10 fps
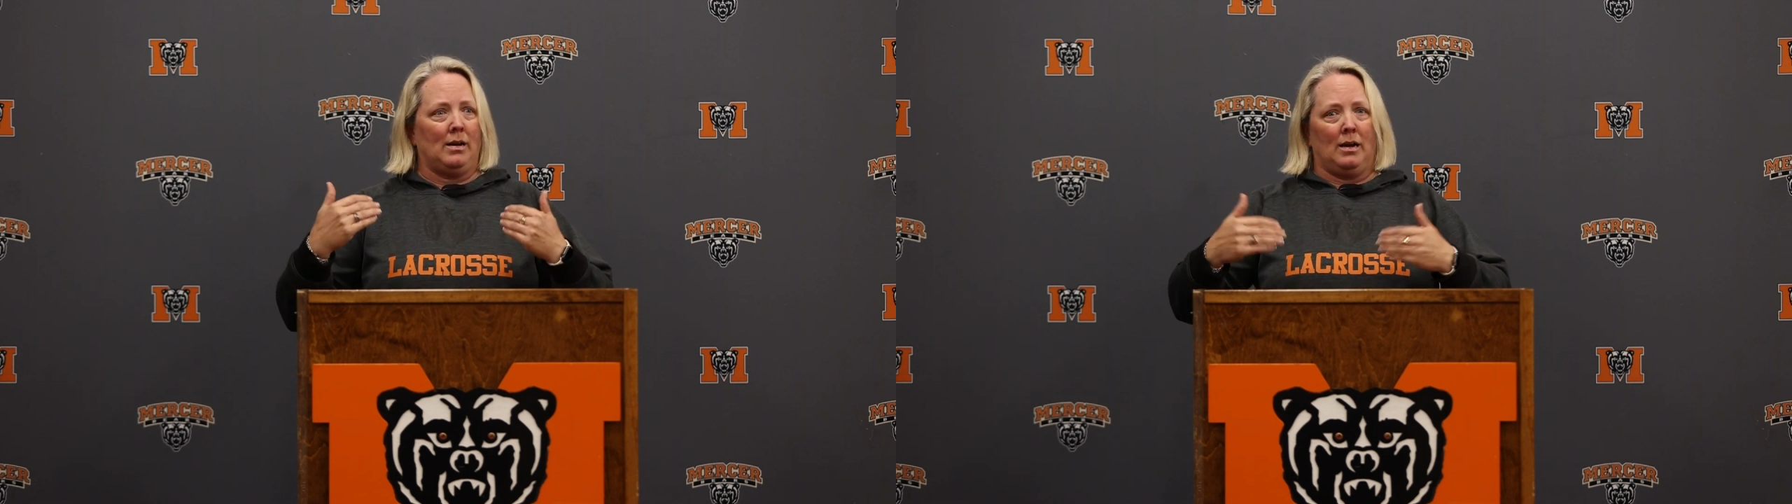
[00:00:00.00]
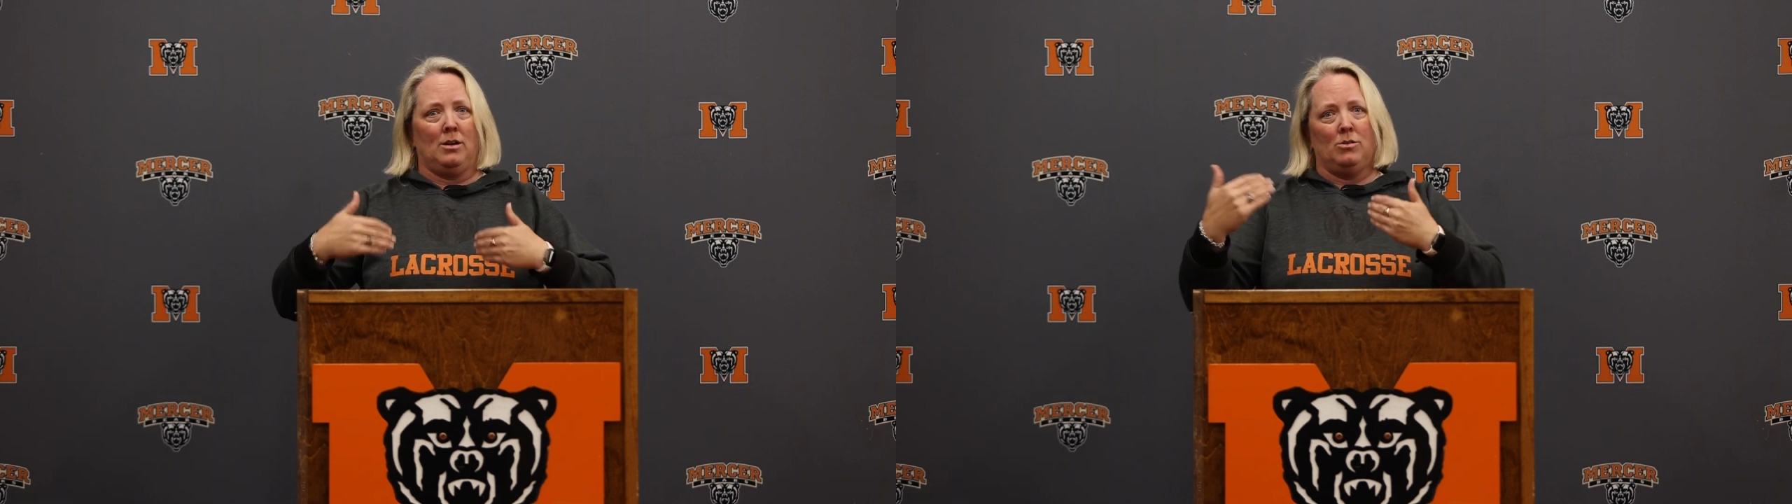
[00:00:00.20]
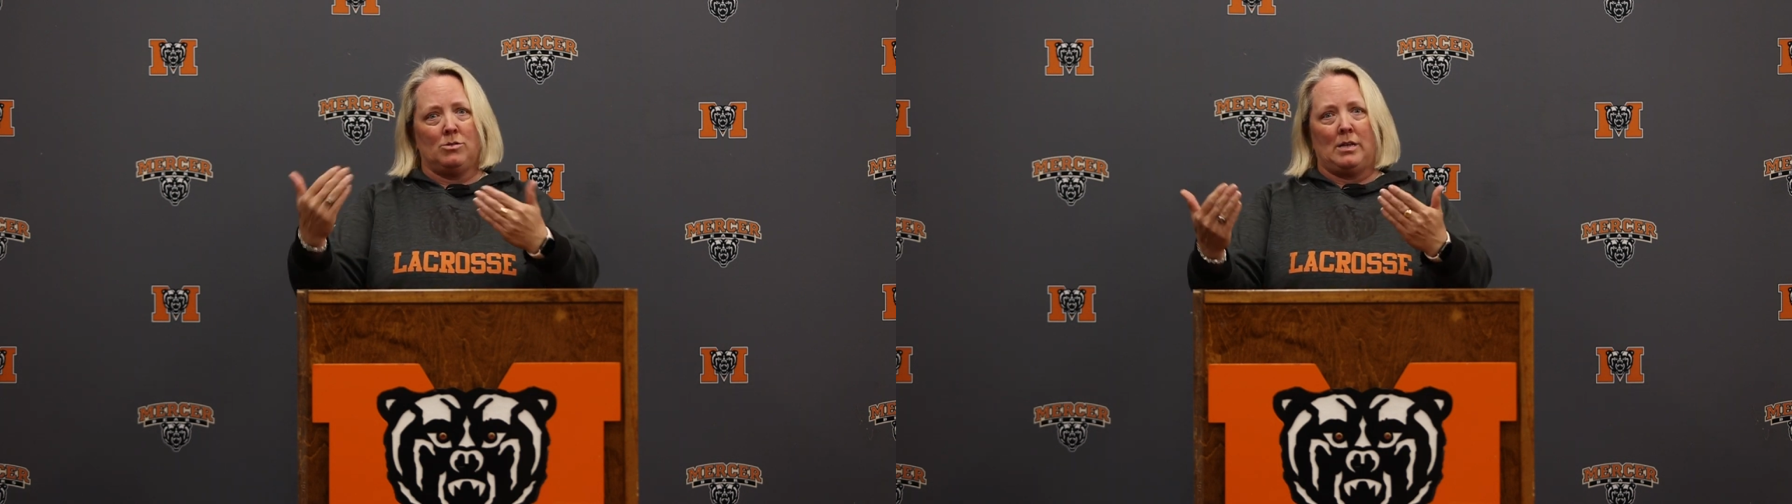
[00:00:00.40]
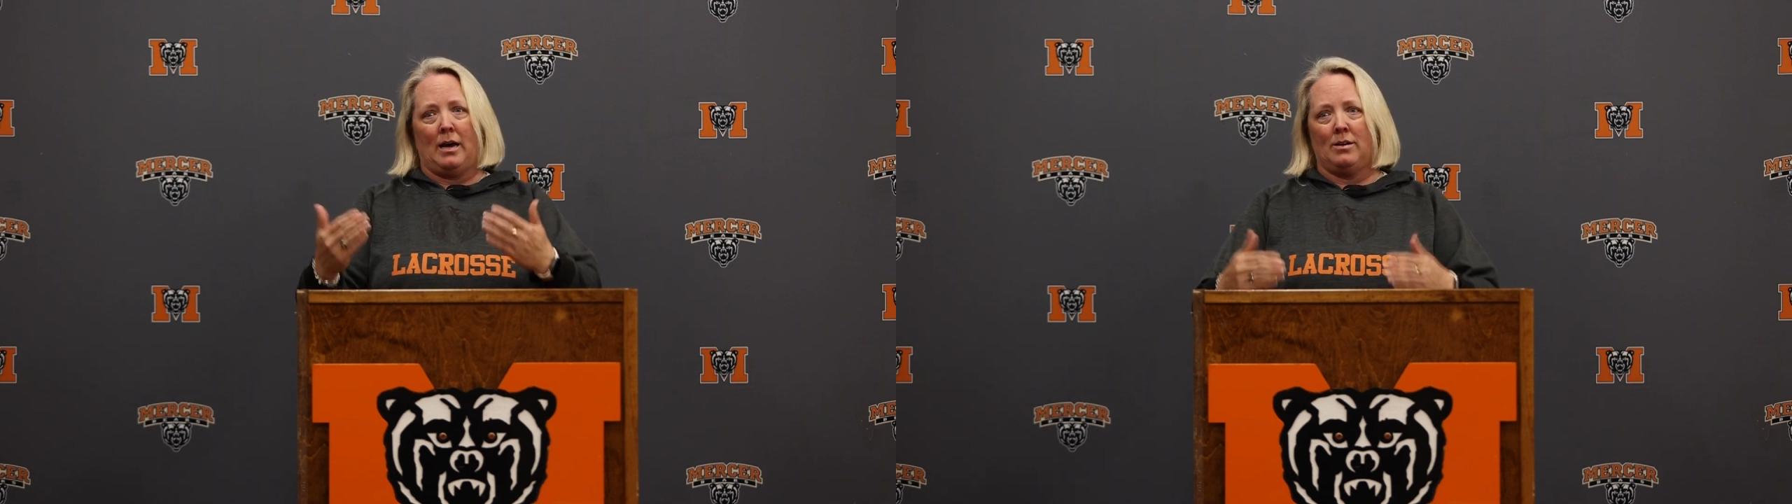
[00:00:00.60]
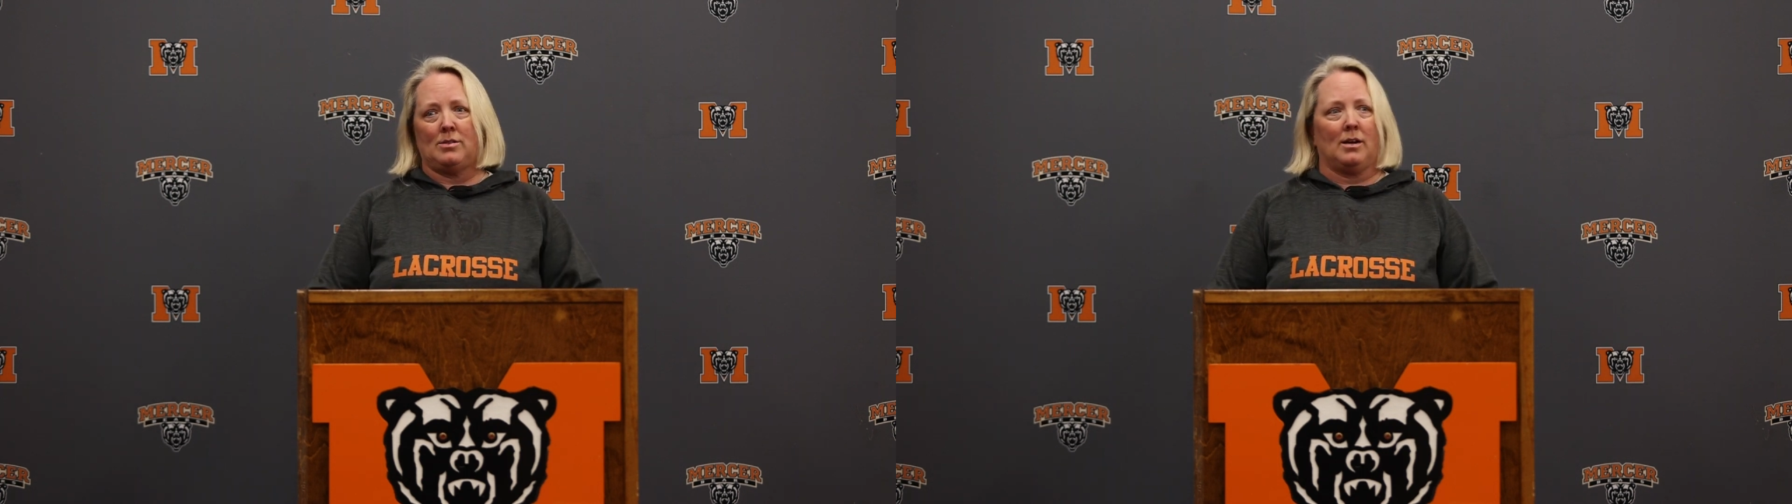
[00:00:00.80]
they kind of use
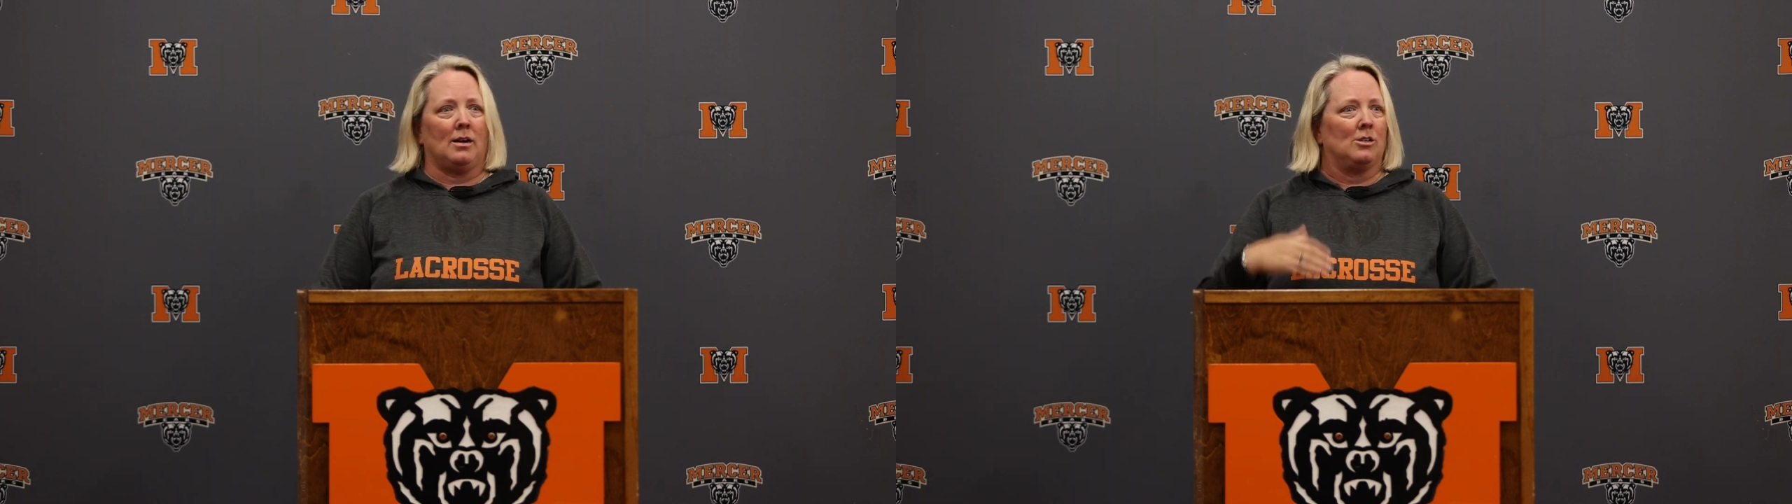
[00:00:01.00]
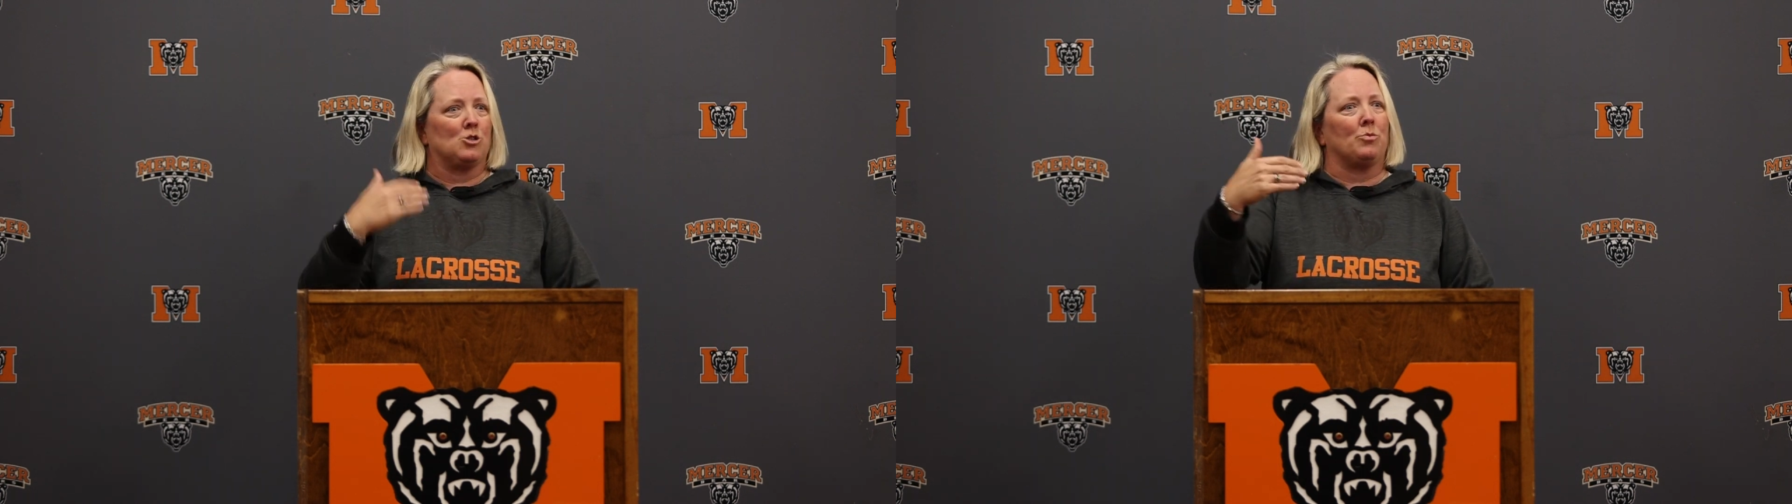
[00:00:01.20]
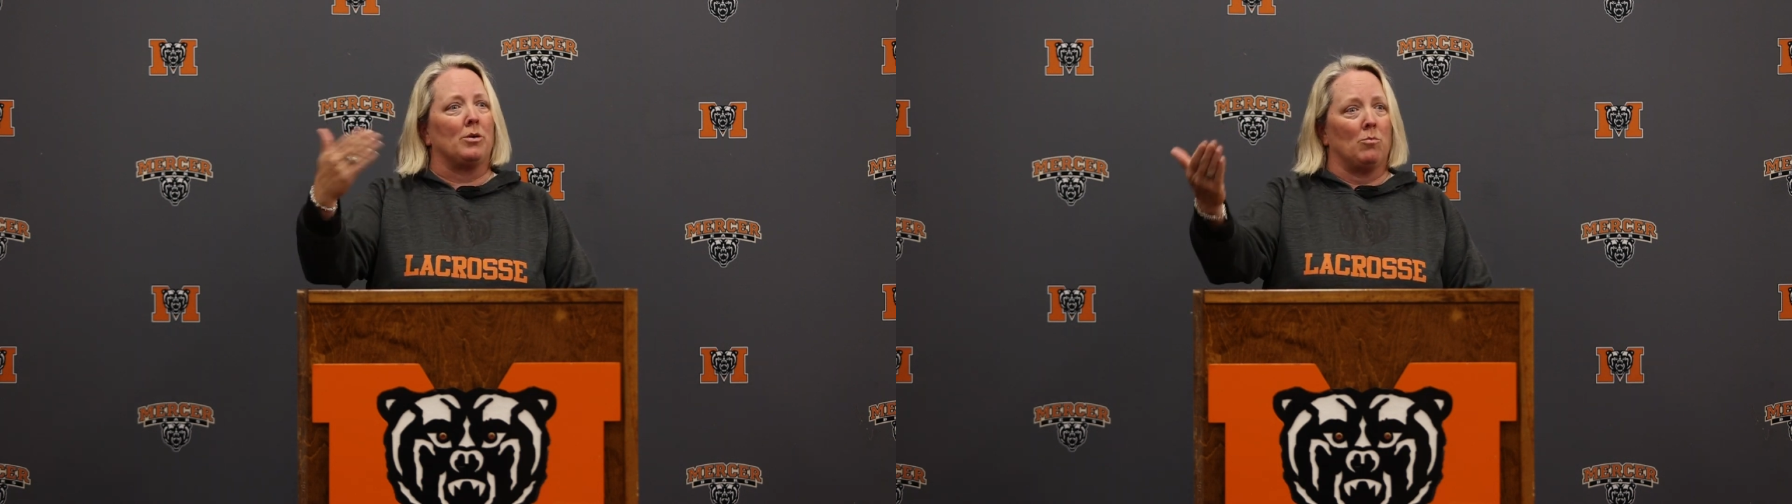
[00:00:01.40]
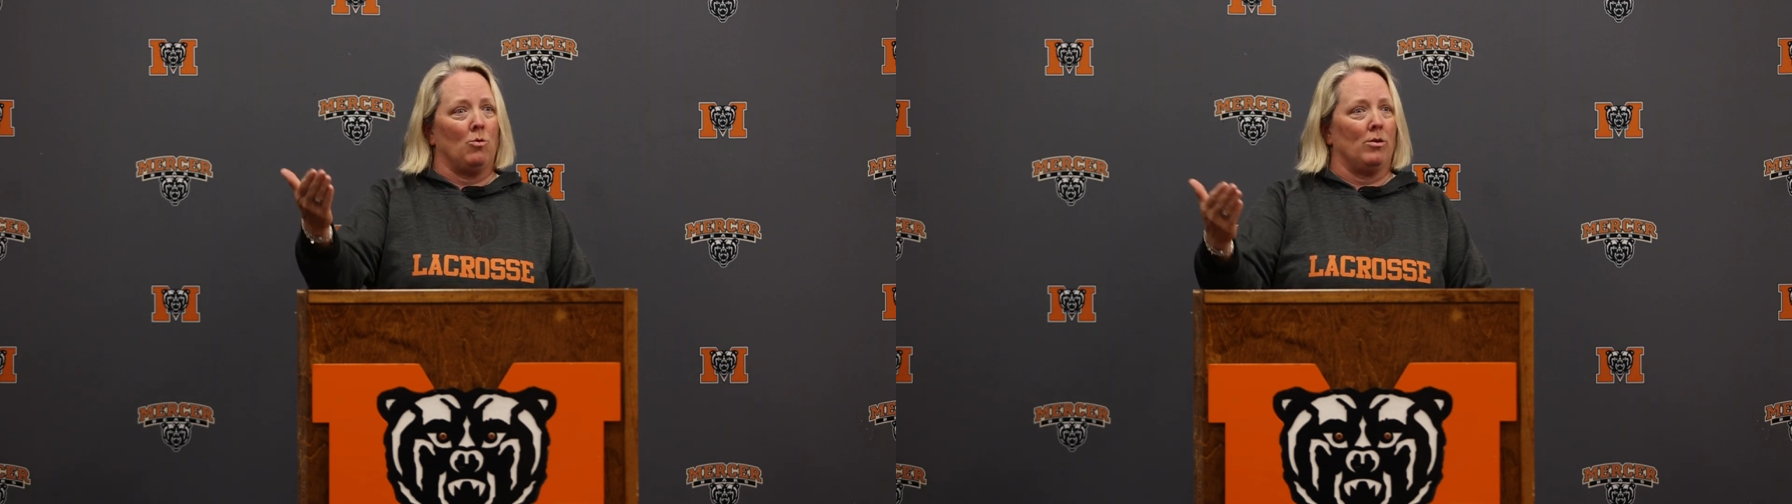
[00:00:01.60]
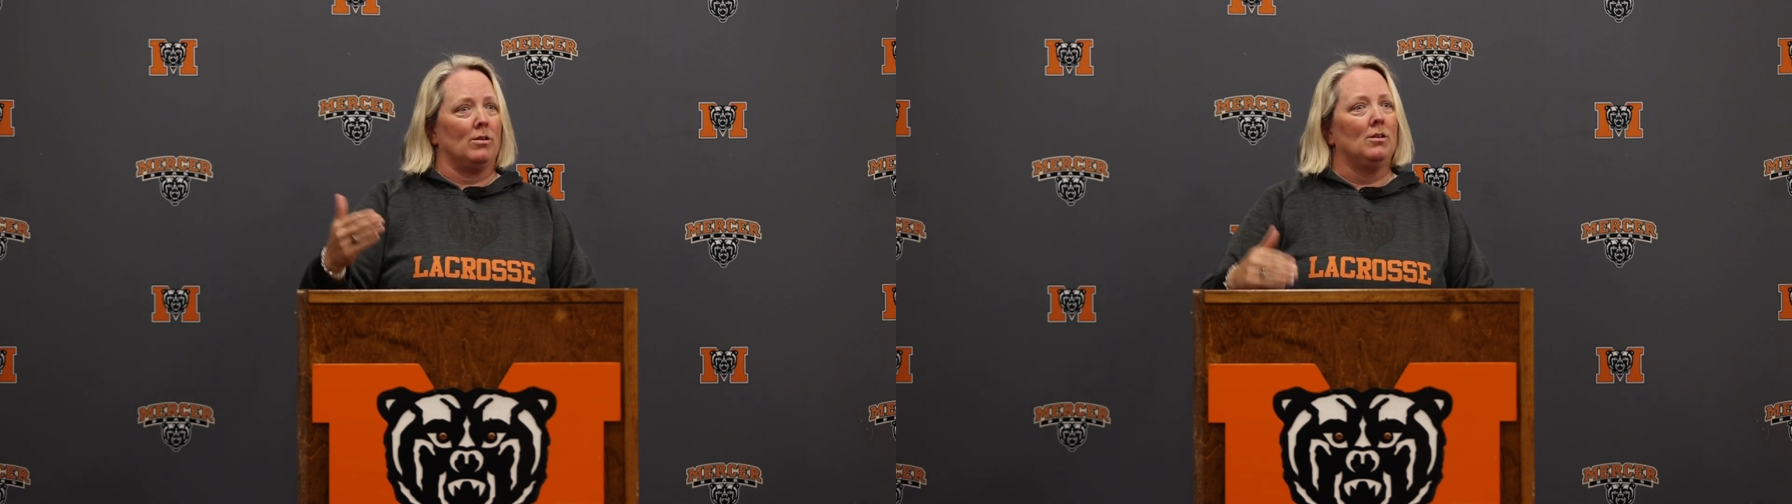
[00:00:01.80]
that as that kind of
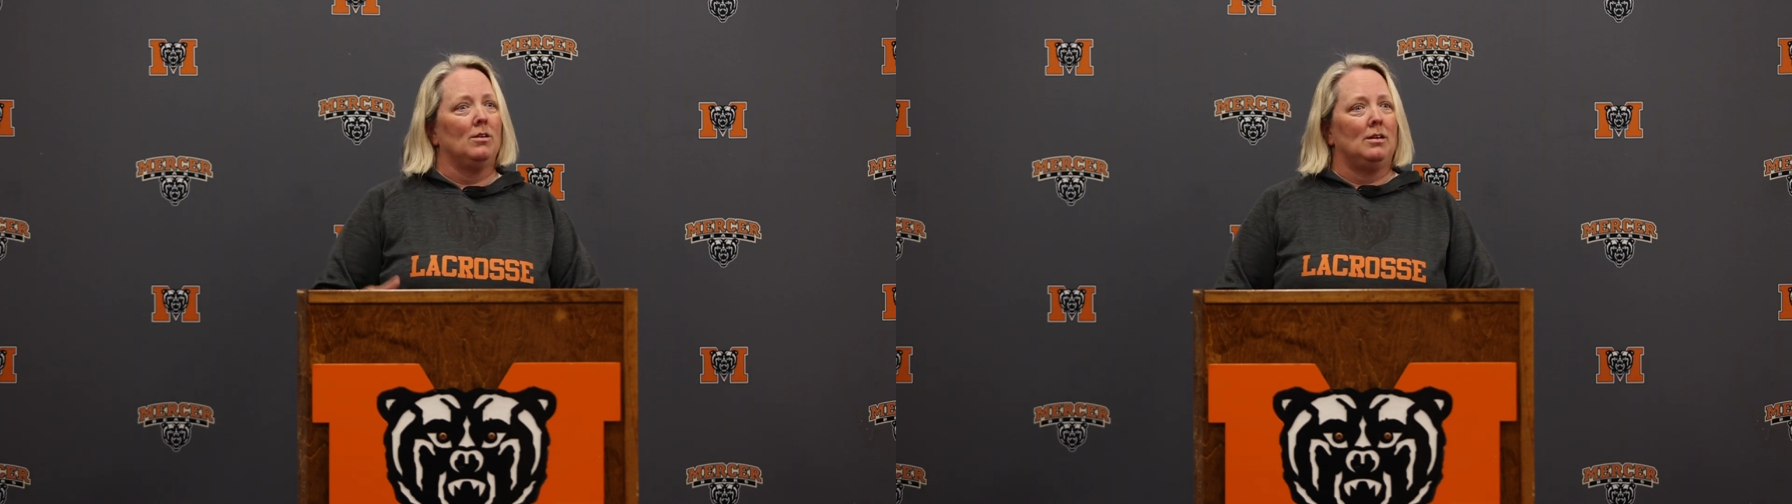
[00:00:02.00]
springboard